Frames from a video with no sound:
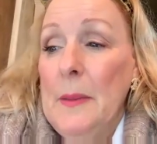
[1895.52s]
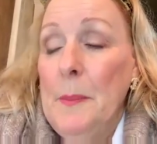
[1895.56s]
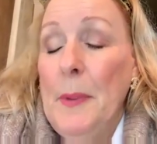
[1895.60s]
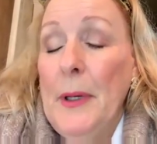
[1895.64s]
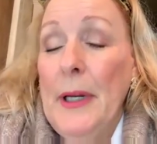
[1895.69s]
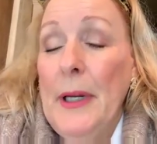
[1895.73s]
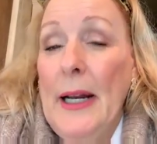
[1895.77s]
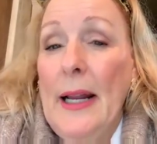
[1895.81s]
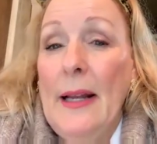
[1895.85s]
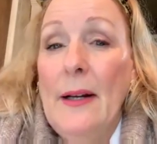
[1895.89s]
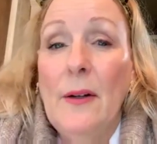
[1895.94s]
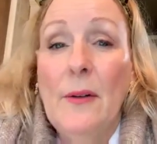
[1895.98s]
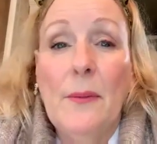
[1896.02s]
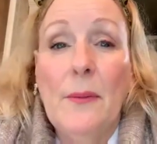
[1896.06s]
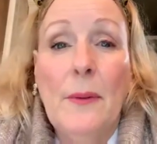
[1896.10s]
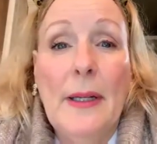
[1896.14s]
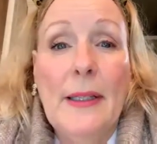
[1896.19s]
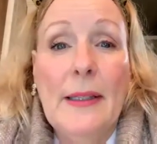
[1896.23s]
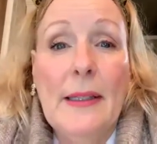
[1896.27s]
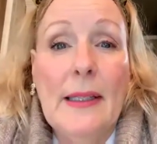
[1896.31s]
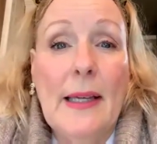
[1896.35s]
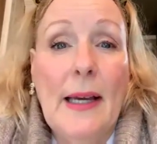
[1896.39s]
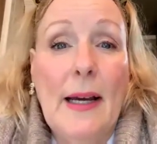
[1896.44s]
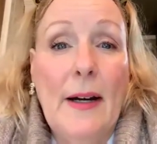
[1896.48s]
but I don't
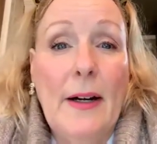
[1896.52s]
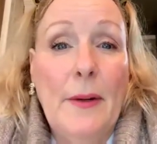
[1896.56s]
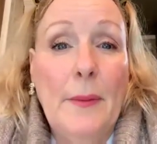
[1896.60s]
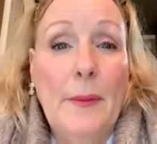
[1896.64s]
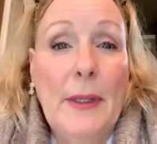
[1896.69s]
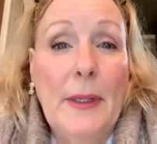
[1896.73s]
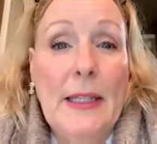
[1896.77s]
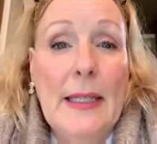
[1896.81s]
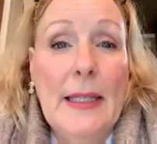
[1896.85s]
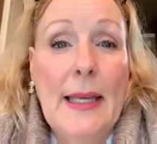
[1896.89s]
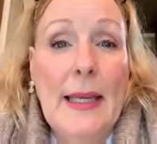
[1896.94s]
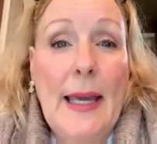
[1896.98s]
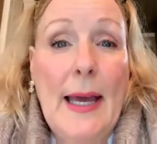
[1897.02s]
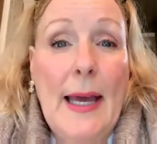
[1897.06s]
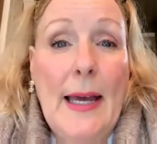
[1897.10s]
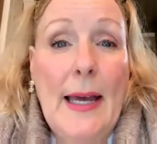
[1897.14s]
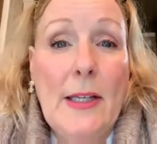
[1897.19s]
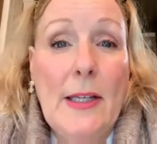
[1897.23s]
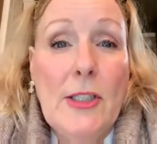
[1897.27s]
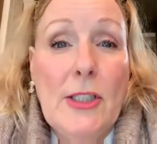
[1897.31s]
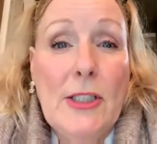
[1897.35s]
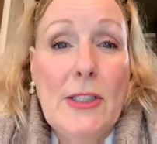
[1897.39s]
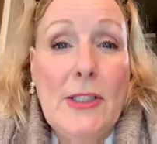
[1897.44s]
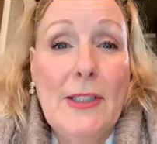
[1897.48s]
want the car, I want the
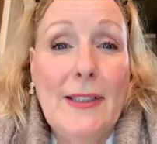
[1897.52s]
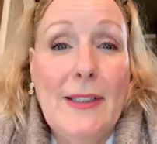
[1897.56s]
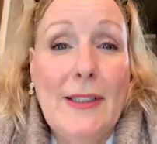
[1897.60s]
cash.